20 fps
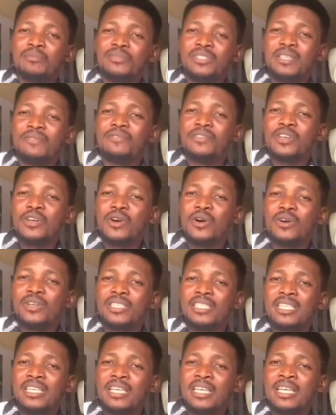
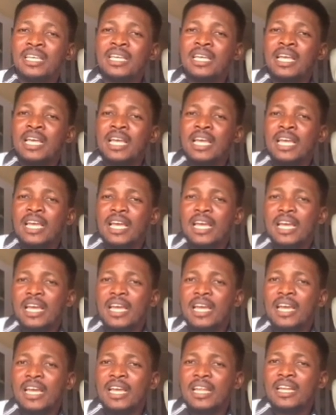Difficulty
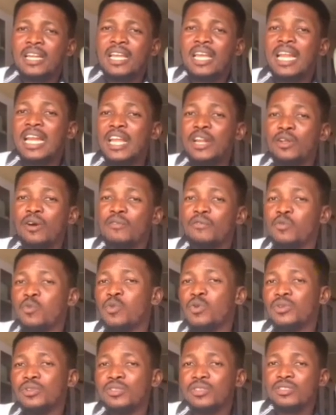in healing of
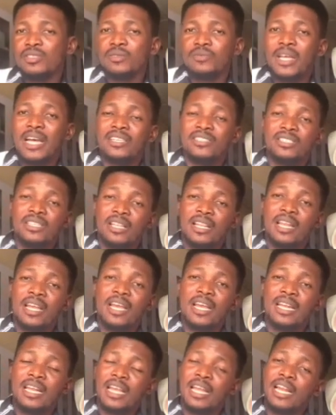wounds, that's
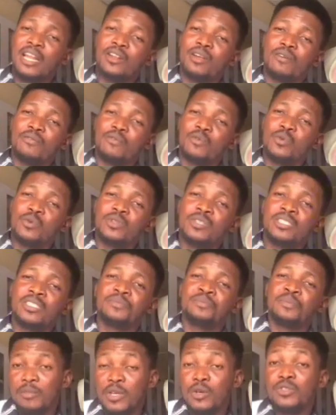delay in healing of wounds,
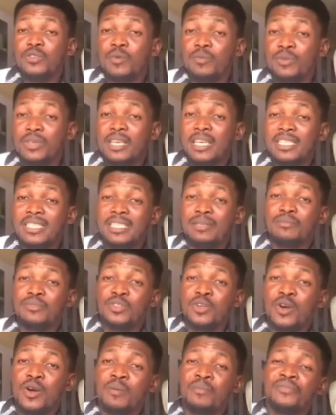may also be a
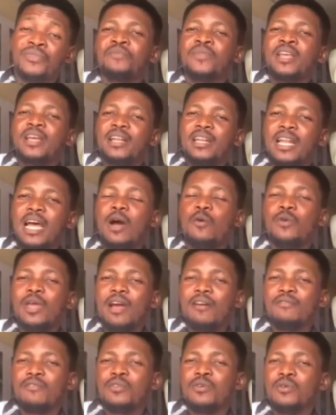symptom. Now we
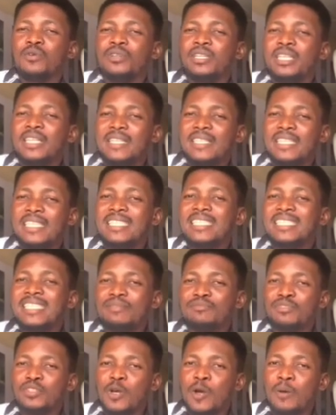have known the
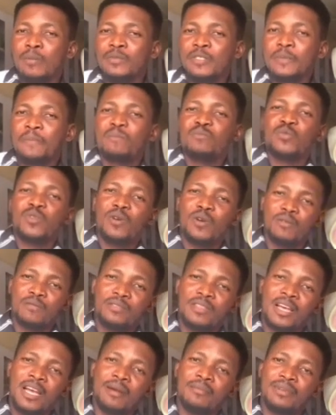symptoms of
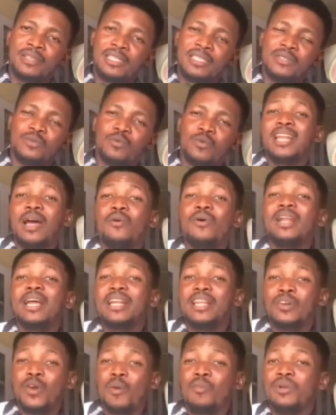diabetes. Now, what are
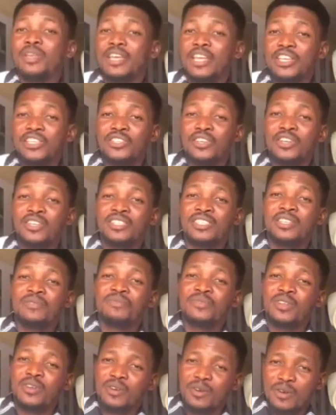the complications
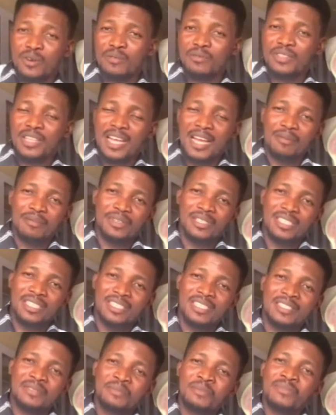of
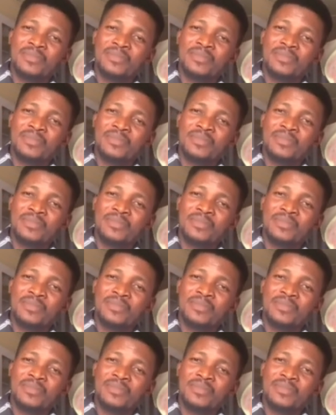diabetes?